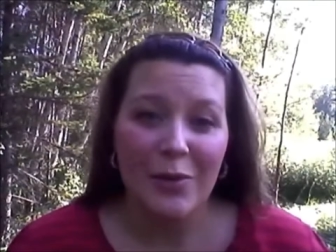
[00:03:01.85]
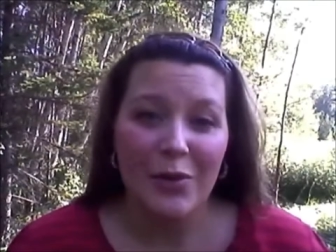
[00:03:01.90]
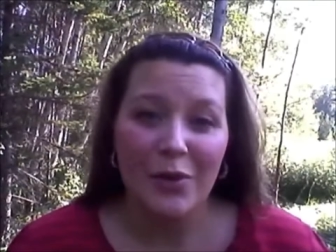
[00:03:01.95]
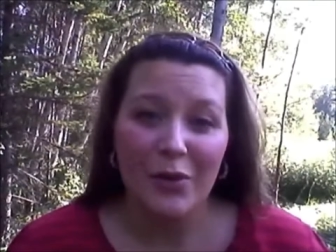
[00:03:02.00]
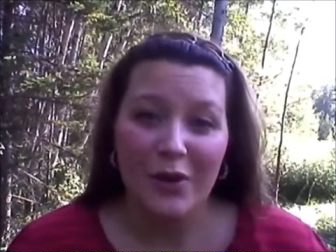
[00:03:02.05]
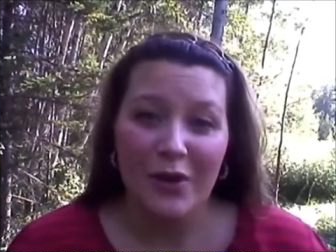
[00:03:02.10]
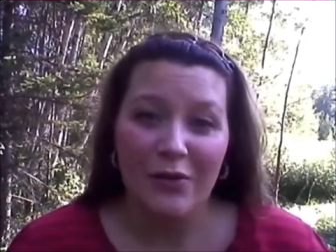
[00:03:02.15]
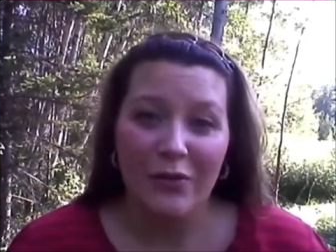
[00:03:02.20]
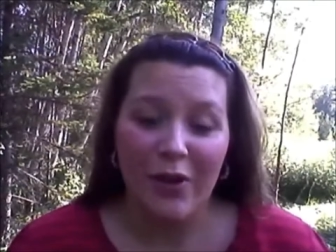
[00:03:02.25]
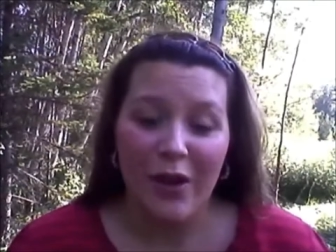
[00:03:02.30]
I'm
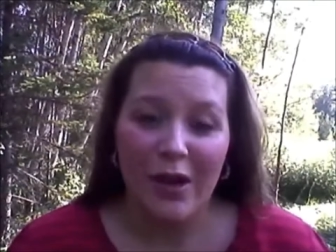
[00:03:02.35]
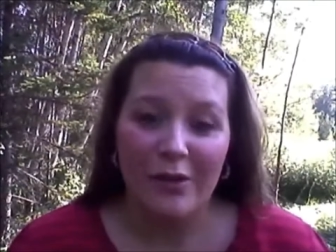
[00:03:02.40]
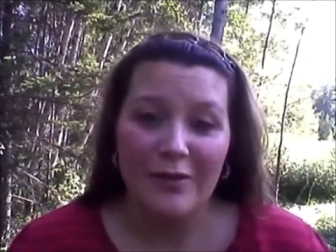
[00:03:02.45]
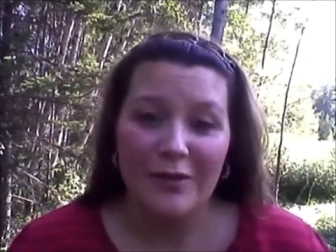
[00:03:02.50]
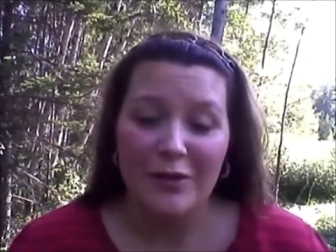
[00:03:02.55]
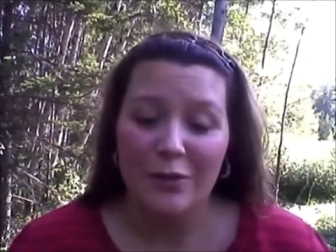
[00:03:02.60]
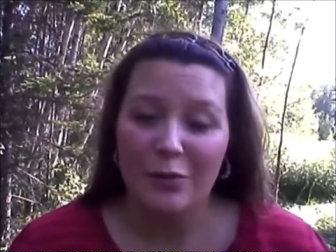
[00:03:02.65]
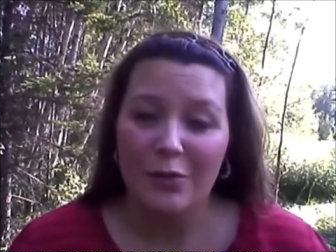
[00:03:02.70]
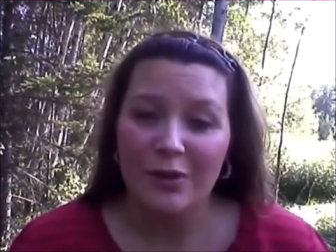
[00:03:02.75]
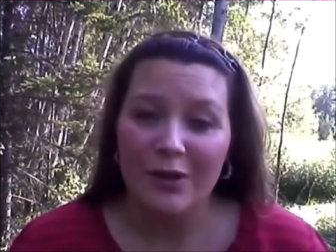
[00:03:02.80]
35.
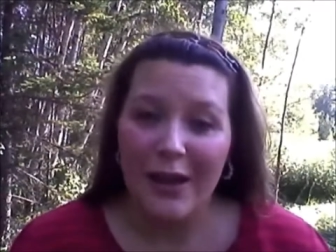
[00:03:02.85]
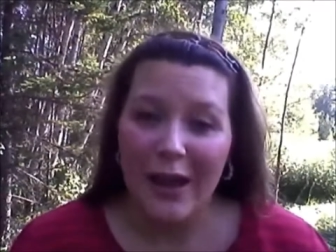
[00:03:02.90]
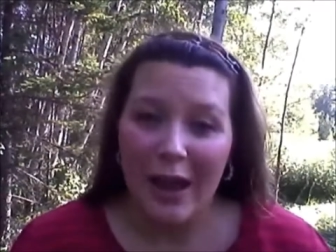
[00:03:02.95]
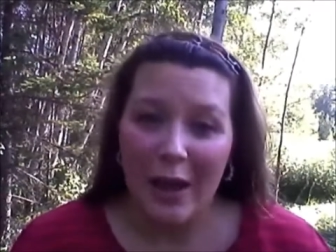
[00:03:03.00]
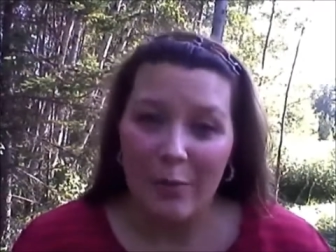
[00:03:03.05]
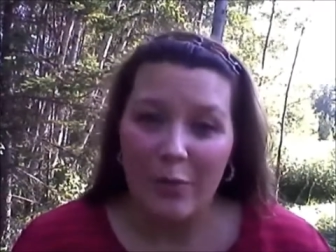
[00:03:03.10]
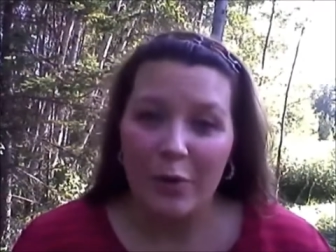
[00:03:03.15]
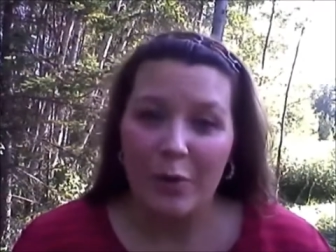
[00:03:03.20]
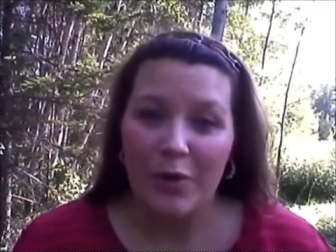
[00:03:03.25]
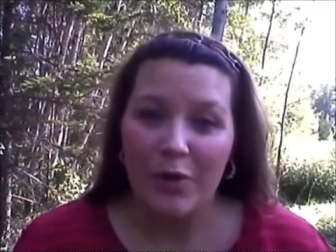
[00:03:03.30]
So really
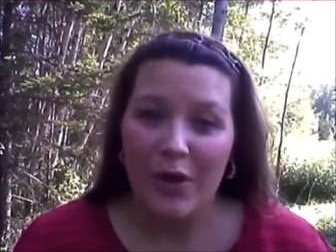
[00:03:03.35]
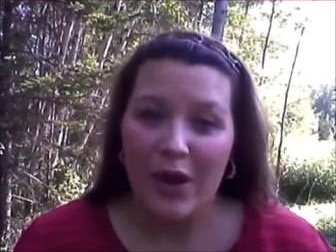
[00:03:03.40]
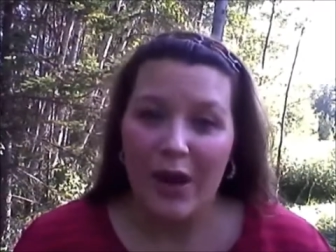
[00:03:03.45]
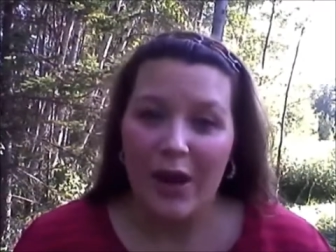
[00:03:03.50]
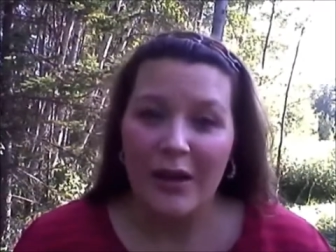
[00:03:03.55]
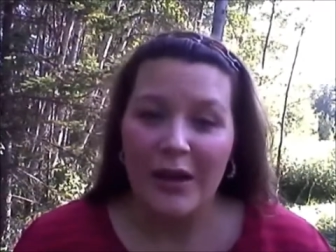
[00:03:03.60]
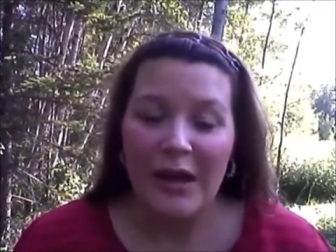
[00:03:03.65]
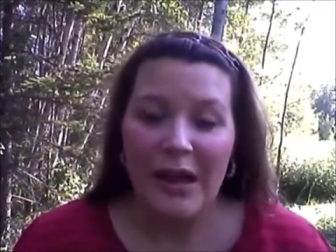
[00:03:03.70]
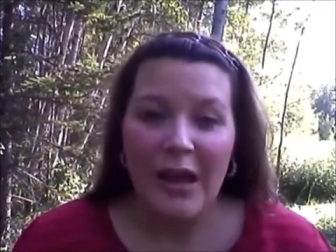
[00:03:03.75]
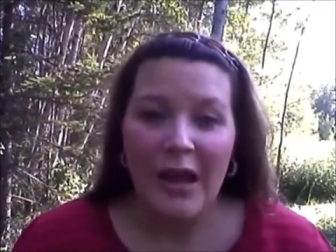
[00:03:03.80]
happy with
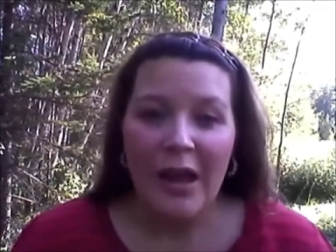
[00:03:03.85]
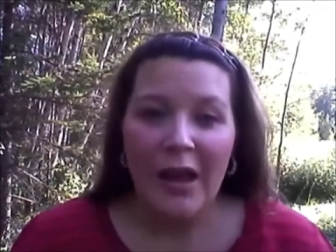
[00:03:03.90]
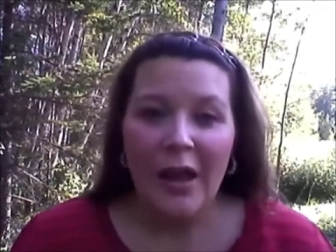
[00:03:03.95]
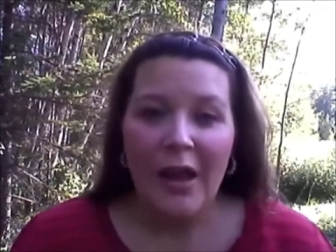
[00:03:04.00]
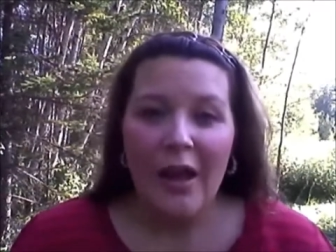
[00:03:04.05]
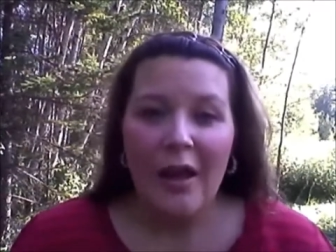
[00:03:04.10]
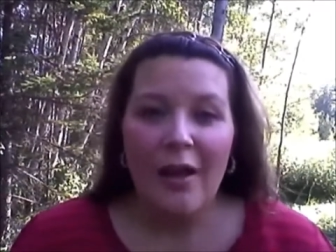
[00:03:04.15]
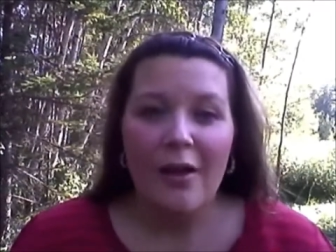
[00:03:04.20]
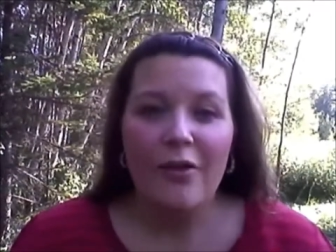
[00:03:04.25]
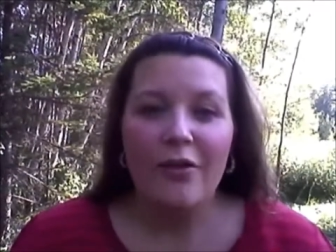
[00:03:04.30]

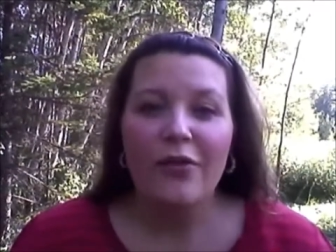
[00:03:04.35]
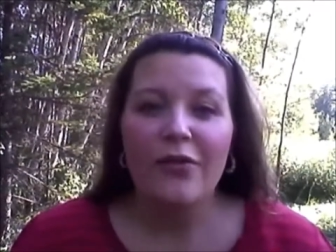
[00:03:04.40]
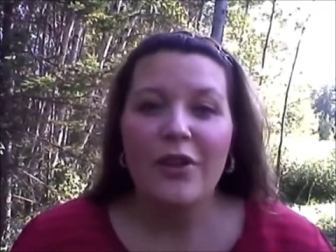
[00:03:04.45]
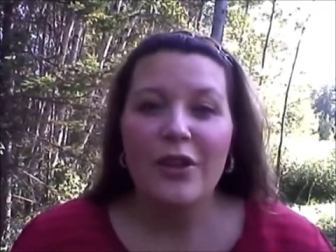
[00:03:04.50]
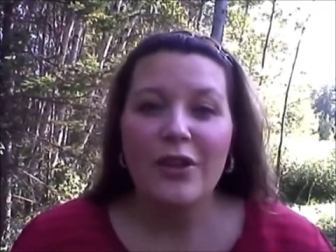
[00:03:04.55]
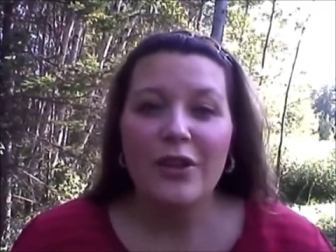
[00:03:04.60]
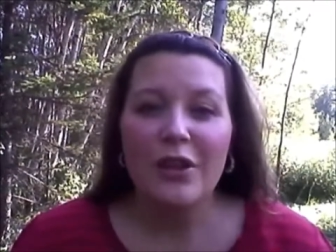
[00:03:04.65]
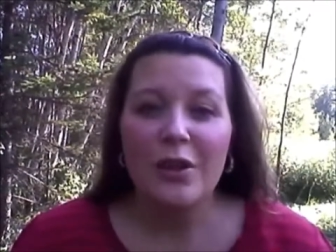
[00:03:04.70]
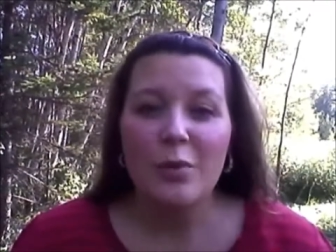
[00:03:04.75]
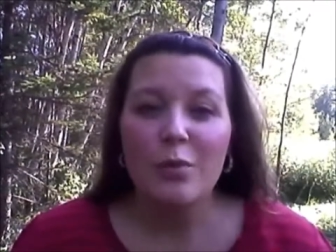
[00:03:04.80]
that.
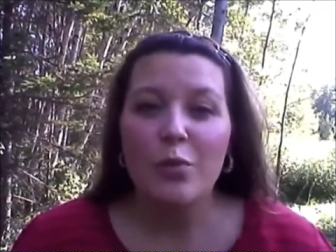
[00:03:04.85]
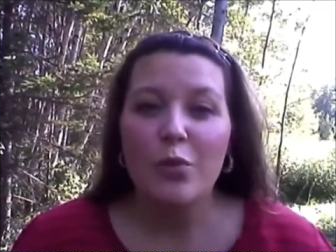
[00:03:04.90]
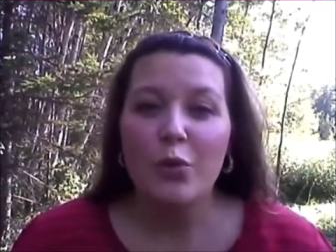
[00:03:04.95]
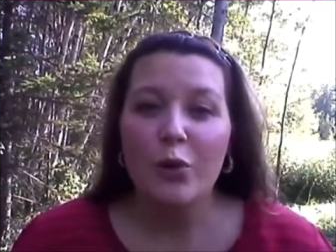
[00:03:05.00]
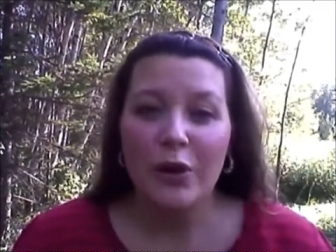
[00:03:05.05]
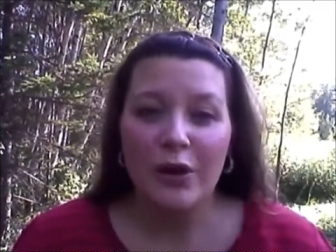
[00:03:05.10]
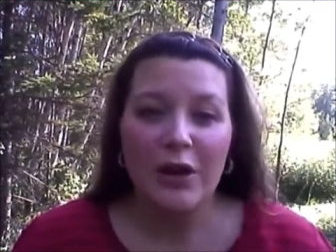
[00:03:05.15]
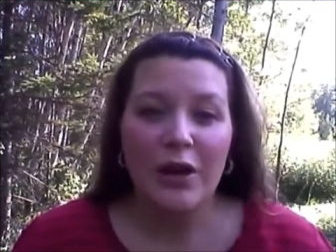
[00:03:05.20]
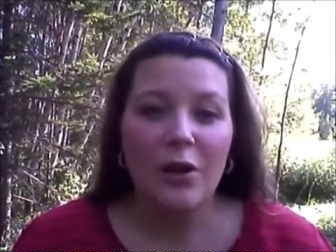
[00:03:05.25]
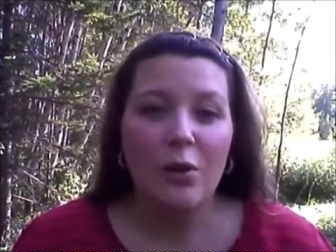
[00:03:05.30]
Feeling
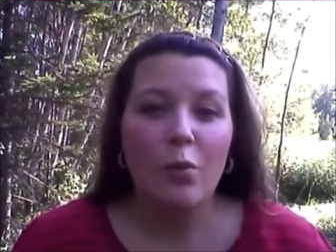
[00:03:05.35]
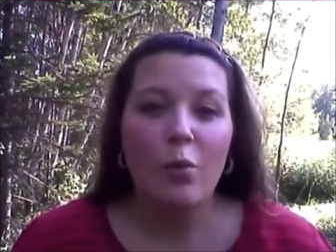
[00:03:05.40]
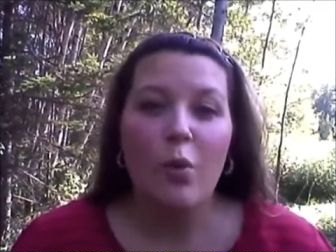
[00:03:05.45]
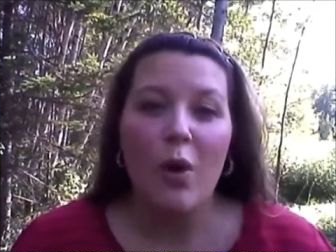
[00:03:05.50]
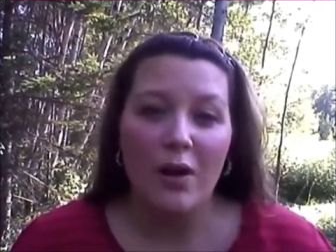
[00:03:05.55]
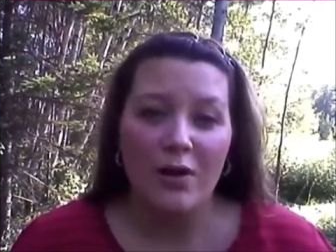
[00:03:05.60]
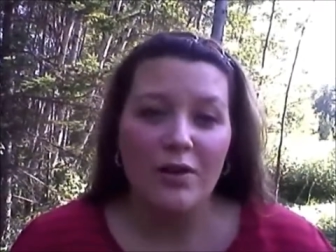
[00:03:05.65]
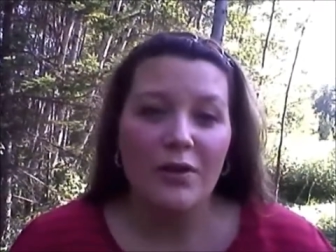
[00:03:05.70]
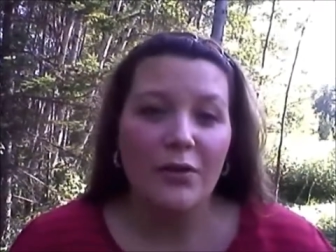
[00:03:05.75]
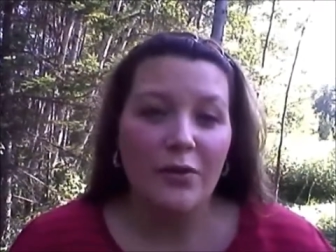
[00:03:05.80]
pretty
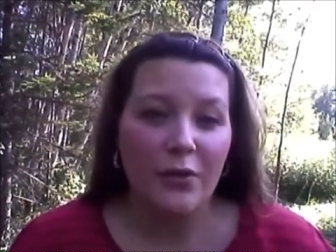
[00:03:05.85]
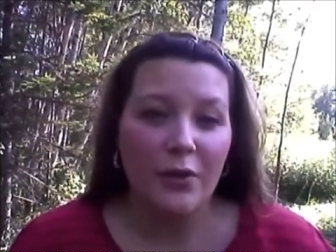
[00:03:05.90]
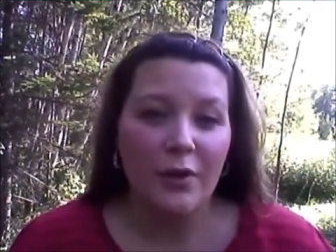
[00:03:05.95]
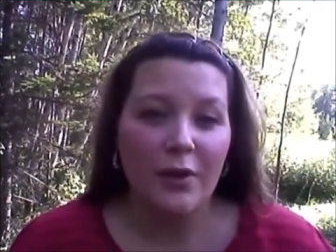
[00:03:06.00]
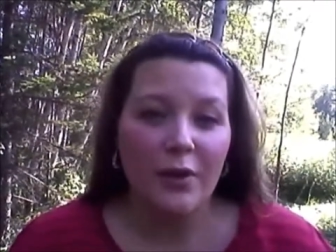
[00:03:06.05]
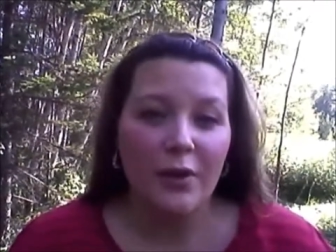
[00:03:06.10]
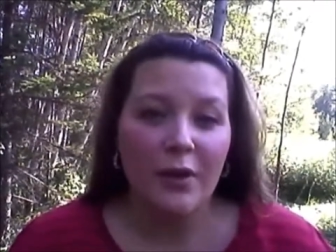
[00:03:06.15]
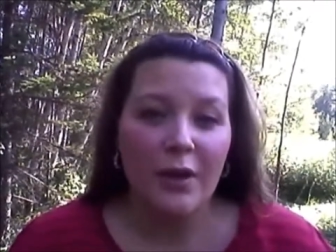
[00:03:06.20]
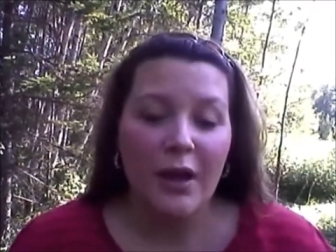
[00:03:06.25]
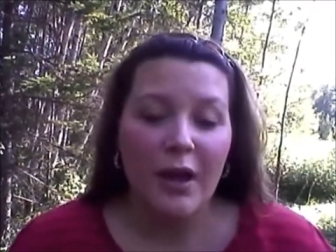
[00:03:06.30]

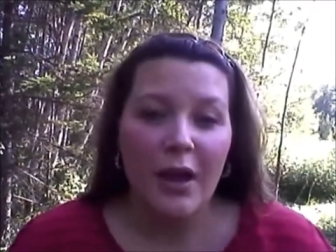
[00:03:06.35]
wonderful.